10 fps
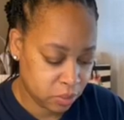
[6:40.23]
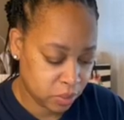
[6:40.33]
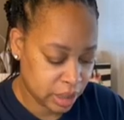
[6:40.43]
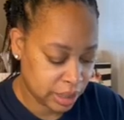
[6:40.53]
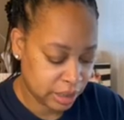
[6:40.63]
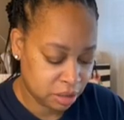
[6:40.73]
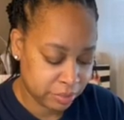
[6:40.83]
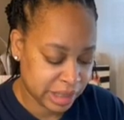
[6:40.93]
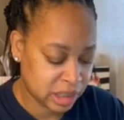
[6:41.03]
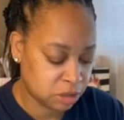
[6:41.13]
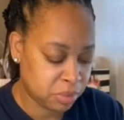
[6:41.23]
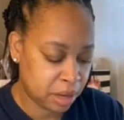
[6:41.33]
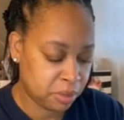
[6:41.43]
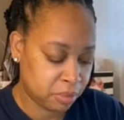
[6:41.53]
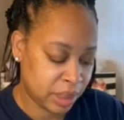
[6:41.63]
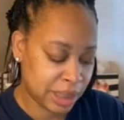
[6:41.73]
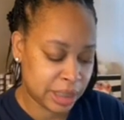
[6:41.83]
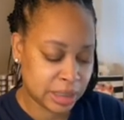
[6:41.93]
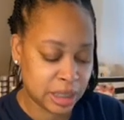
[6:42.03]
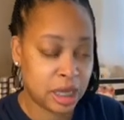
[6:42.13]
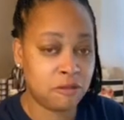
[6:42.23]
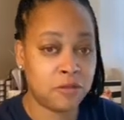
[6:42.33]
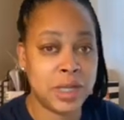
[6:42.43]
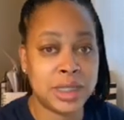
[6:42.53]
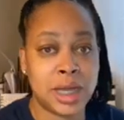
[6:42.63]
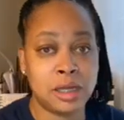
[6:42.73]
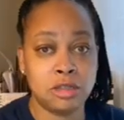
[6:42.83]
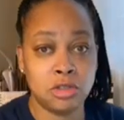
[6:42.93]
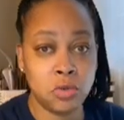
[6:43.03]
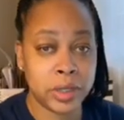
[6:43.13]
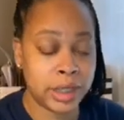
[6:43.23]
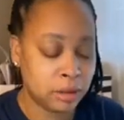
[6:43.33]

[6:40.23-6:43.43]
And I like the Message Bible because it reads like a story.